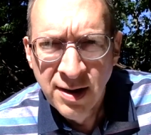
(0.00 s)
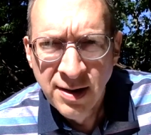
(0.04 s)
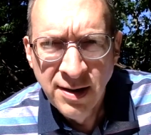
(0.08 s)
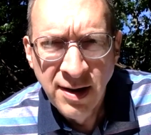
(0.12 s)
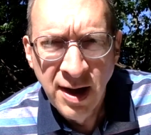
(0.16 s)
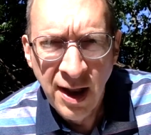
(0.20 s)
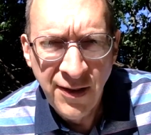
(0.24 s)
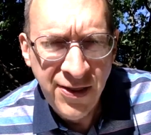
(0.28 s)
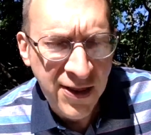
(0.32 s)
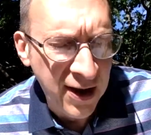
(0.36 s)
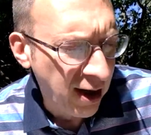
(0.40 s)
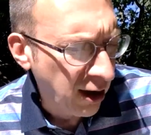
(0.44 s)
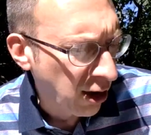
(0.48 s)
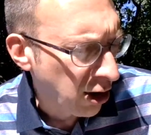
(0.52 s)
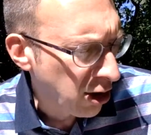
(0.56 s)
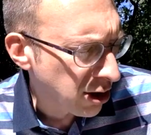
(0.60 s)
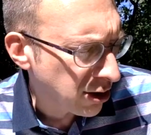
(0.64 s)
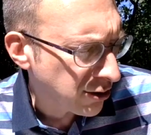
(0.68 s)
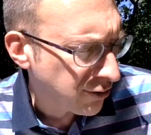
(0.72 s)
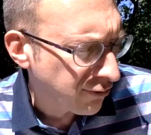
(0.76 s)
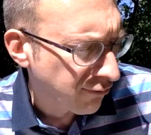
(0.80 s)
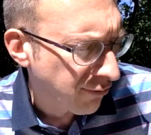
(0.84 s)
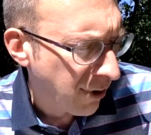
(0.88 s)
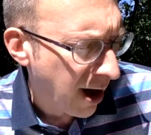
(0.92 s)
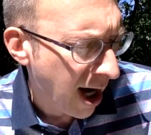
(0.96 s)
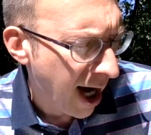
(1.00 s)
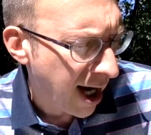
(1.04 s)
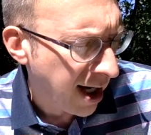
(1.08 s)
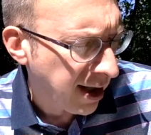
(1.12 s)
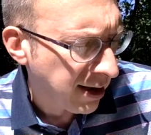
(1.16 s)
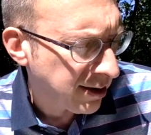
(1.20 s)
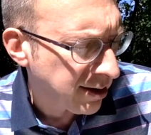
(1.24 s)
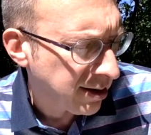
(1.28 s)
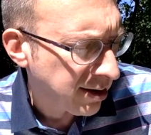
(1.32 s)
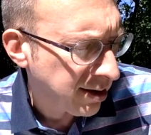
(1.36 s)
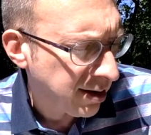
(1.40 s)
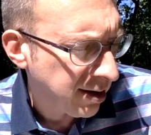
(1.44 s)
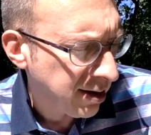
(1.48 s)
Nothing looked
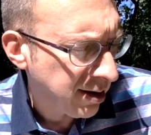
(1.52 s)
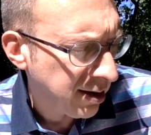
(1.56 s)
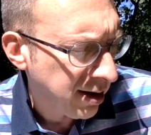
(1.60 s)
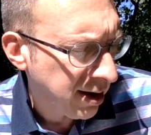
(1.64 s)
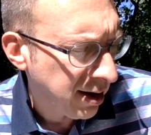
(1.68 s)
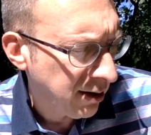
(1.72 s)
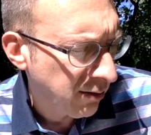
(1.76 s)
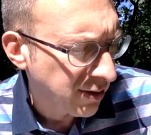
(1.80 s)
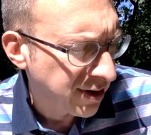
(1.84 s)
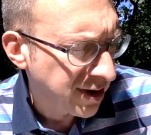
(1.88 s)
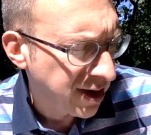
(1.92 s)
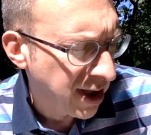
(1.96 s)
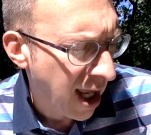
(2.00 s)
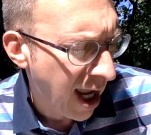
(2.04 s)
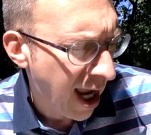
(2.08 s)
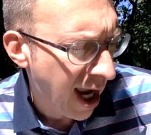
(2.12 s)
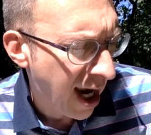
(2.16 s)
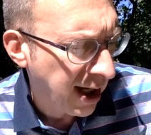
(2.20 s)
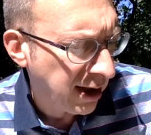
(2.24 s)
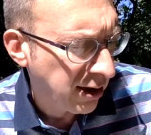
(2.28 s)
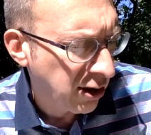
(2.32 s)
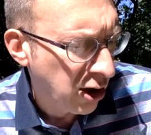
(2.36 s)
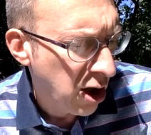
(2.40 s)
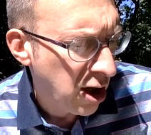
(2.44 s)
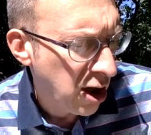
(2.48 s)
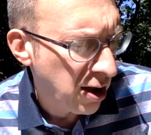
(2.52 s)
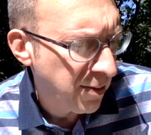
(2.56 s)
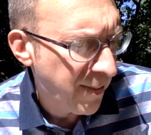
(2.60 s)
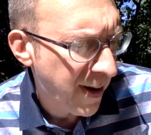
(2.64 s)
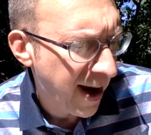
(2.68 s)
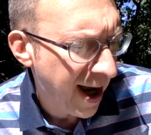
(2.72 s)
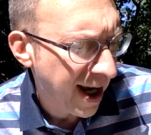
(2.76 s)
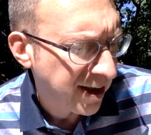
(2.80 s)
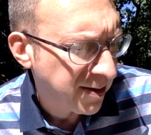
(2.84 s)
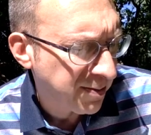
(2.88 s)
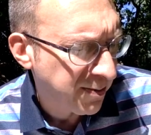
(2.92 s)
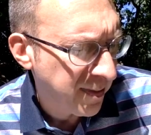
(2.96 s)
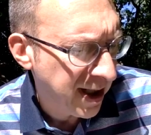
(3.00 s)
right. It was night, long
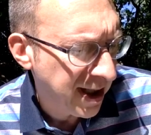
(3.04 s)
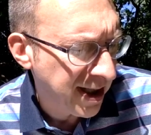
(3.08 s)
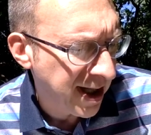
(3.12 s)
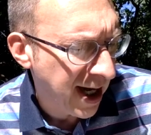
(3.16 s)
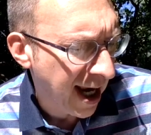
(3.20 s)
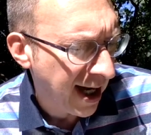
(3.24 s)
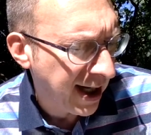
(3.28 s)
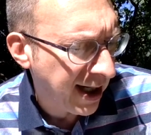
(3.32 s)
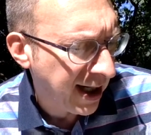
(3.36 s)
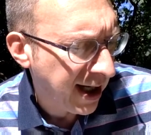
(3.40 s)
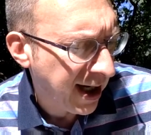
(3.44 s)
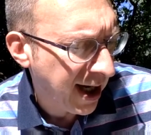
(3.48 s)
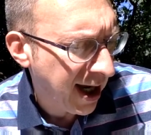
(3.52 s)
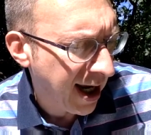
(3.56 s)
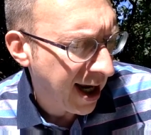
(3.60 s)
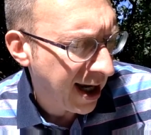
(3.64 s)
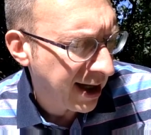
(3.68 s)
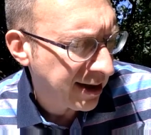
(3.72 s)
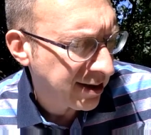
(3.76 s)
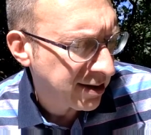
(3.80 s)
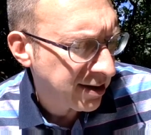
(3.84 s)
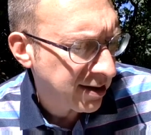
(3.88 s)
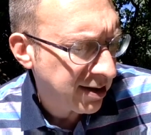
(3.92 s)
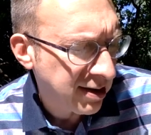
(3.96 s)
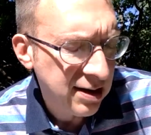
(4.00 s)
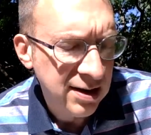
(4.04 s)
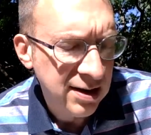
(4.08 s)
past midnight, he guessed.